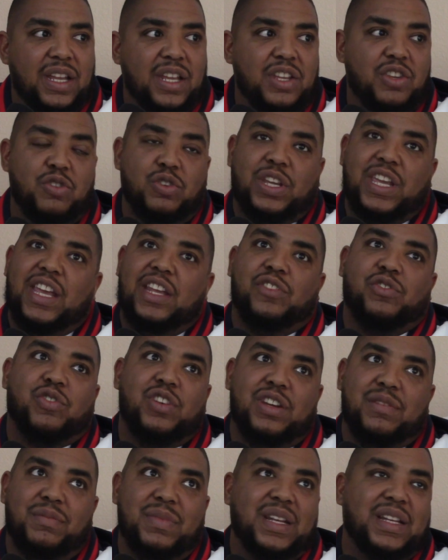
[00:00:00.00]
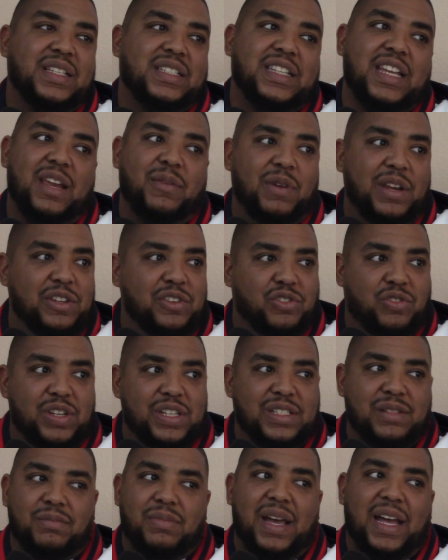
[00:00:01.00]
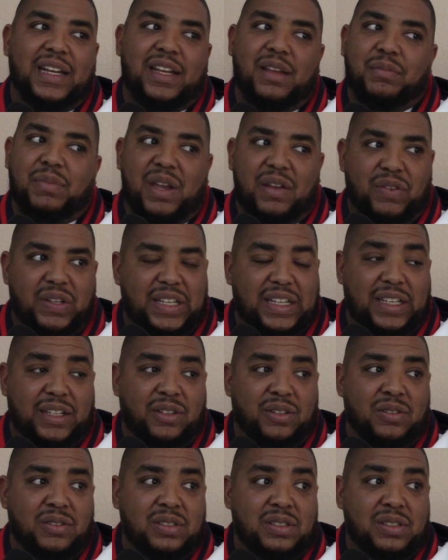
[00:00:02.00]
You can't treat me the same way you treat somebody in Beverly Hills.